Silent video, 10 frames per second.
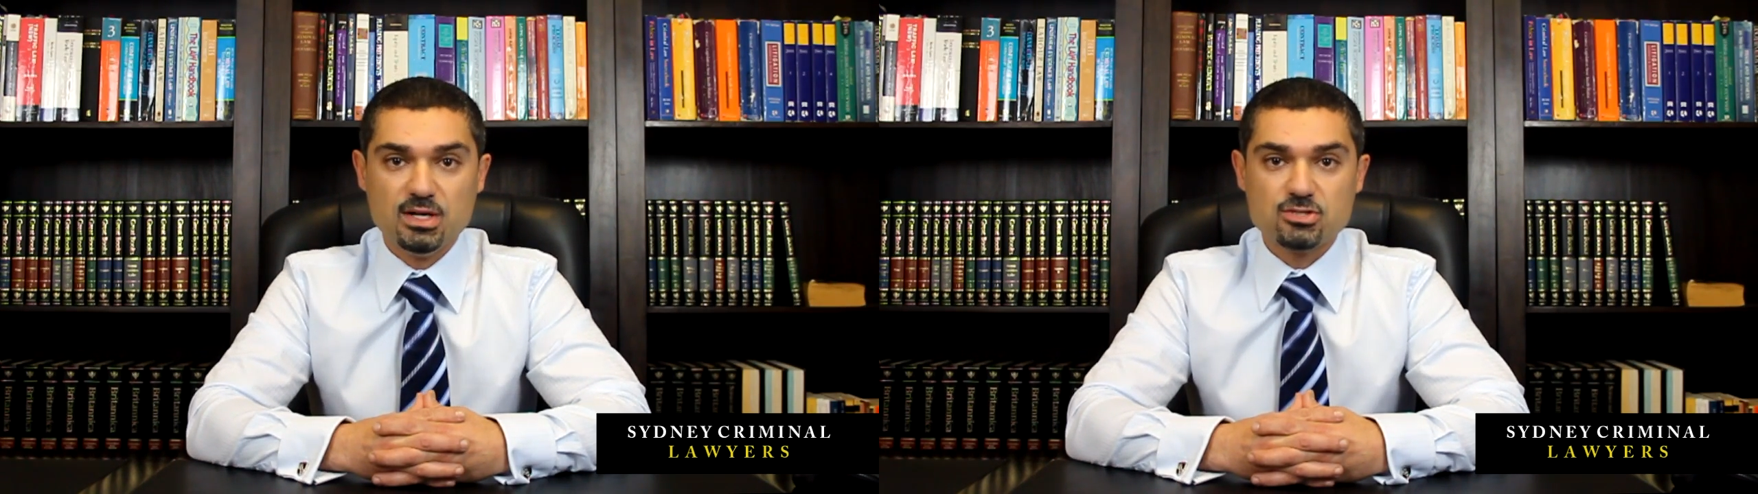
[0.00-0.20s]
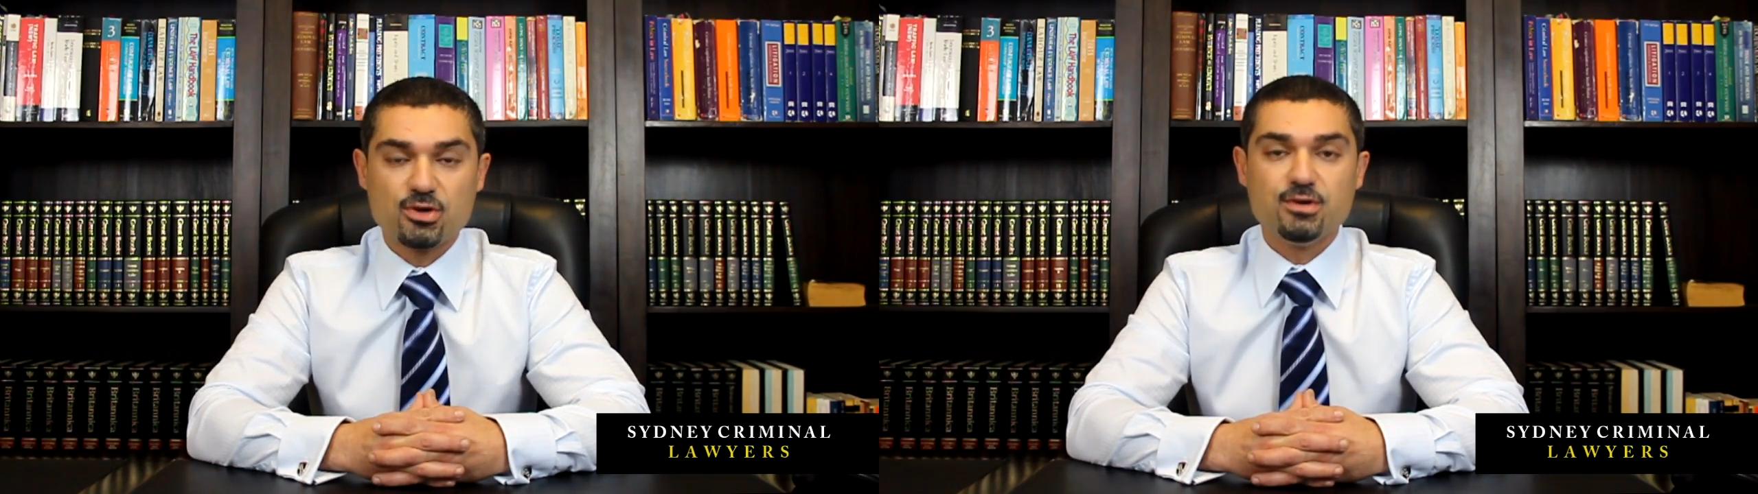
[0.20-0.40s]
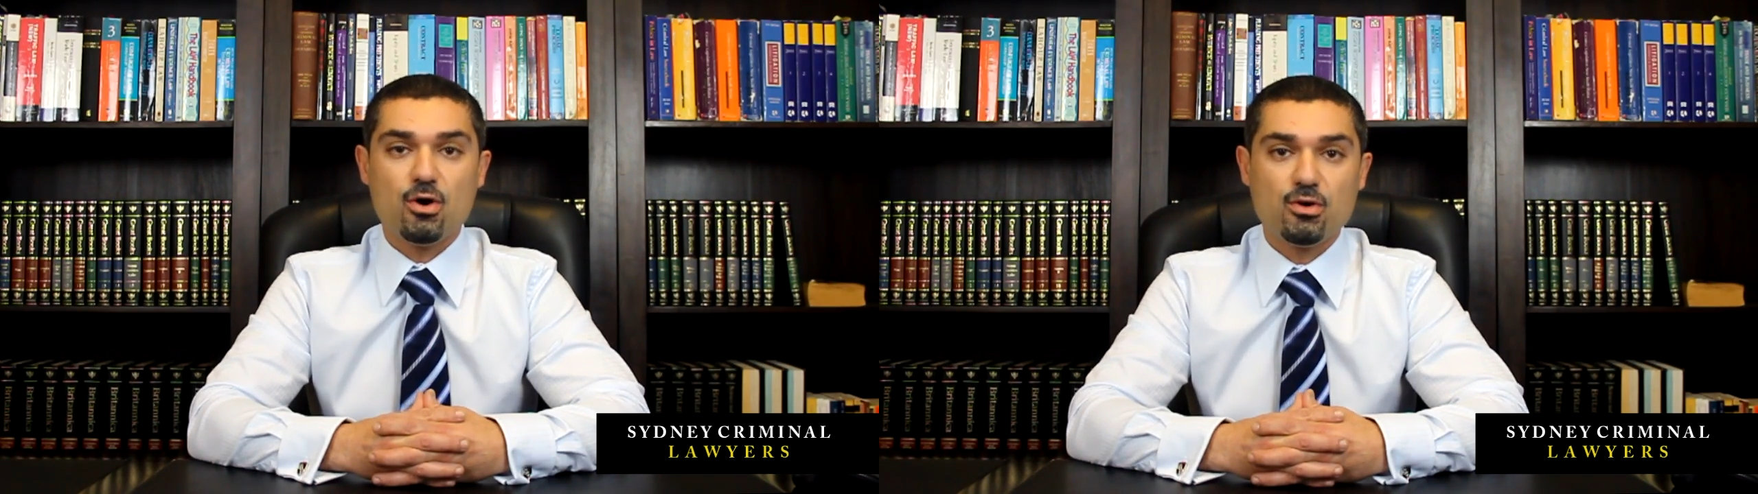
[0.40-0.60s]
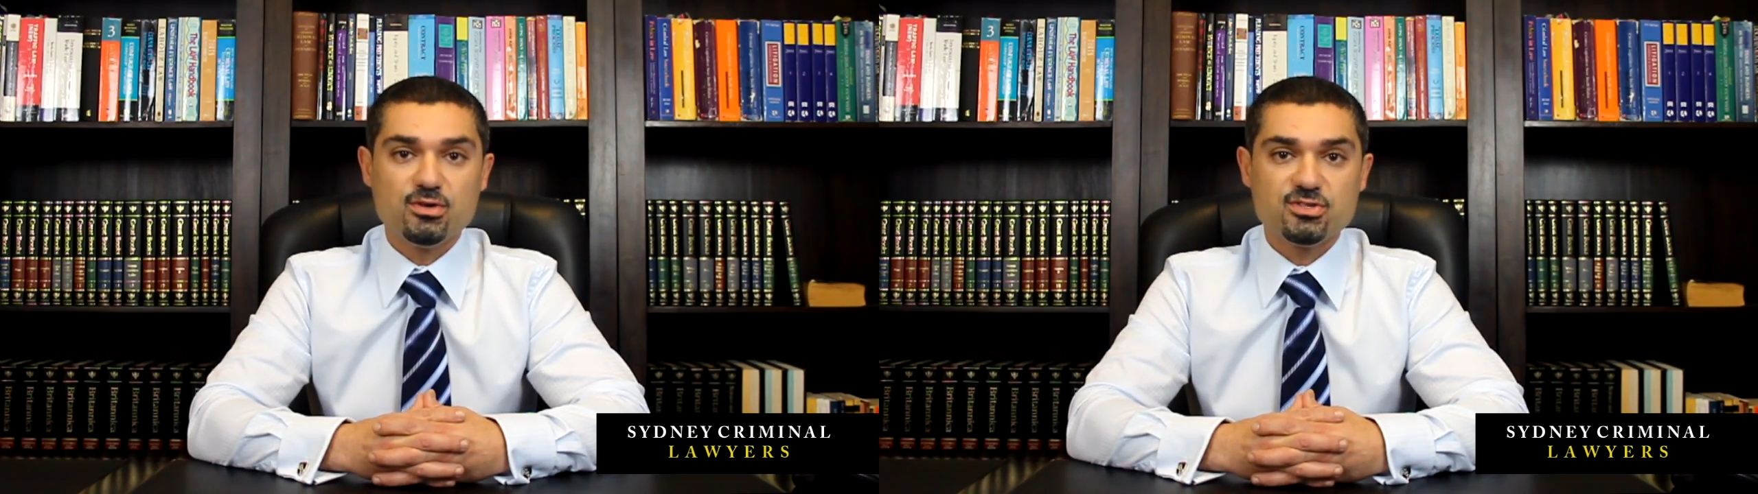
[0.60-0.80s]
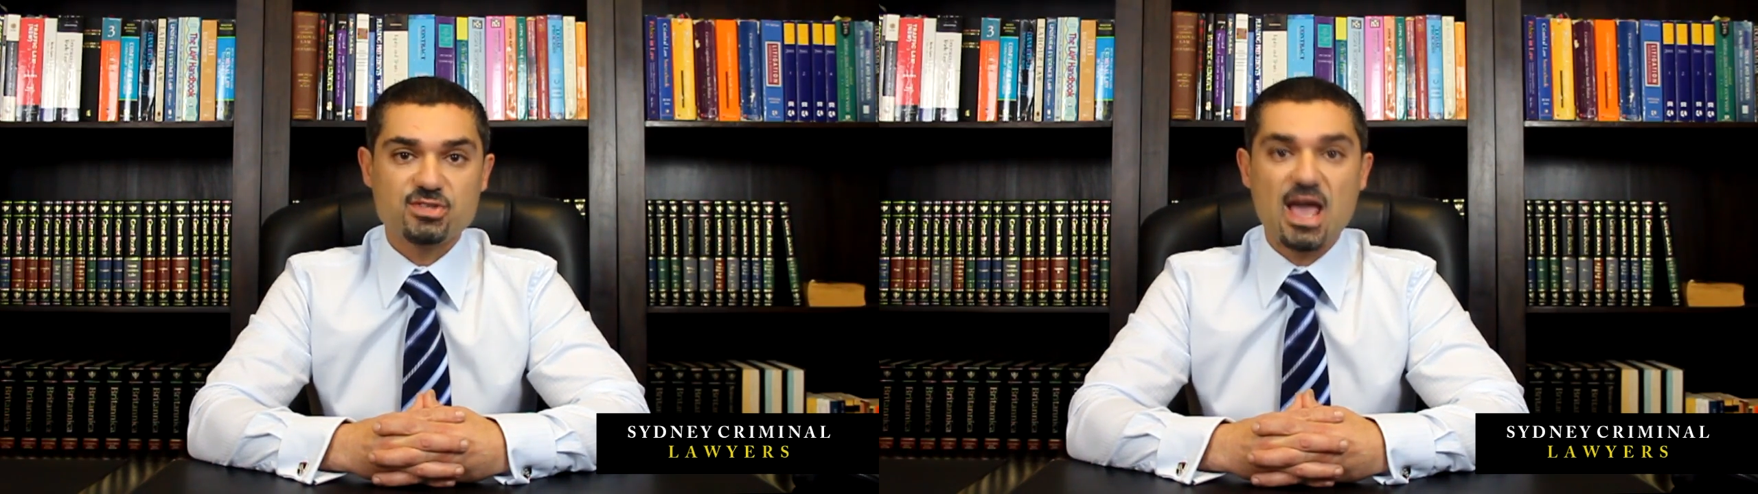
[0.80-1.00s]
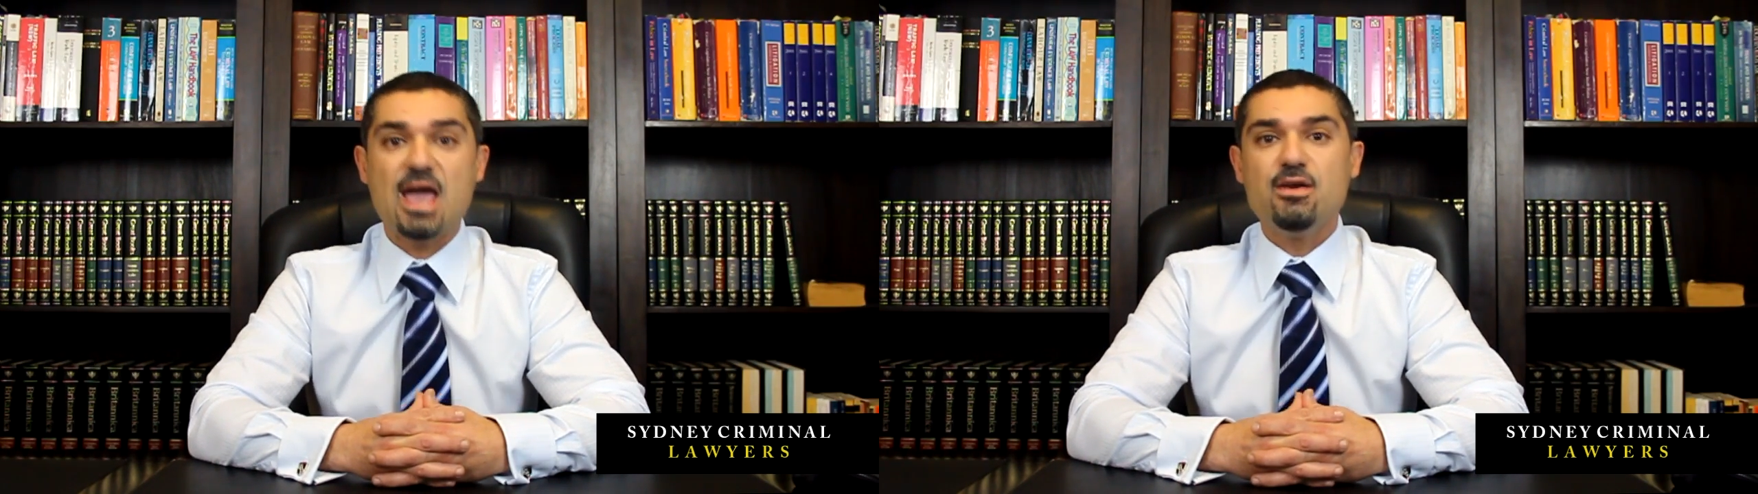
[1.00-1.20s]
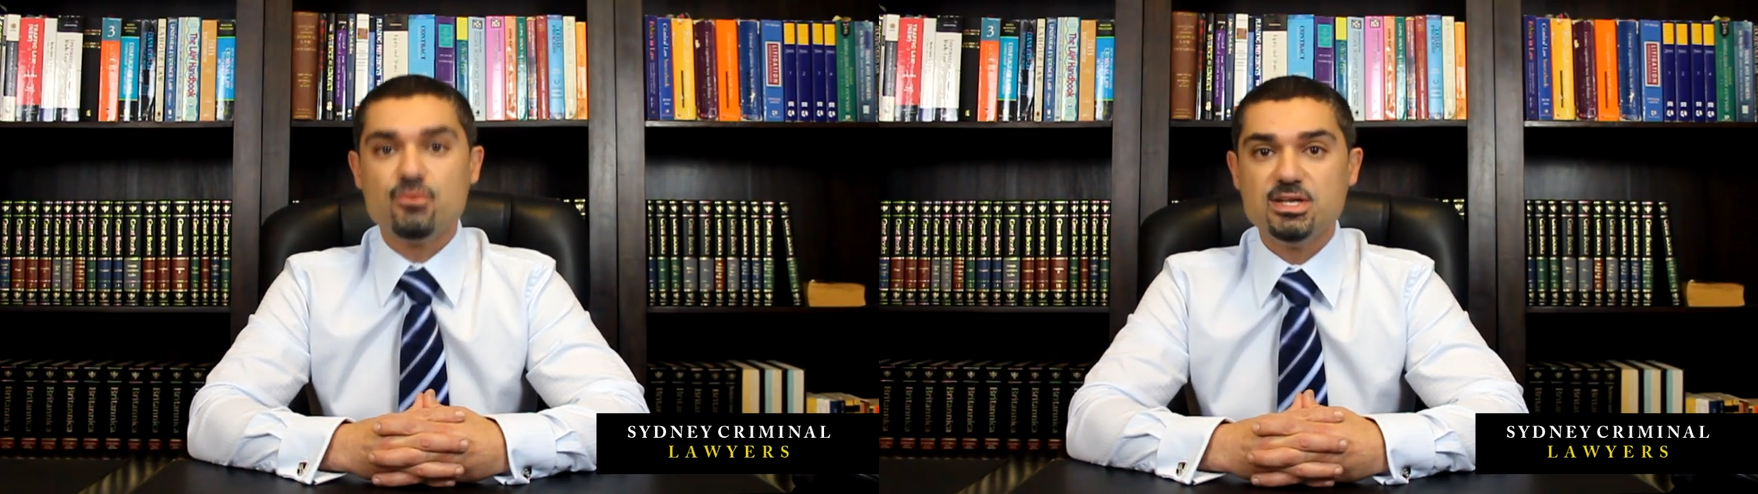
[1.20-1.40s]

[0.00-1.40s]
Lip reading: It's not an honest and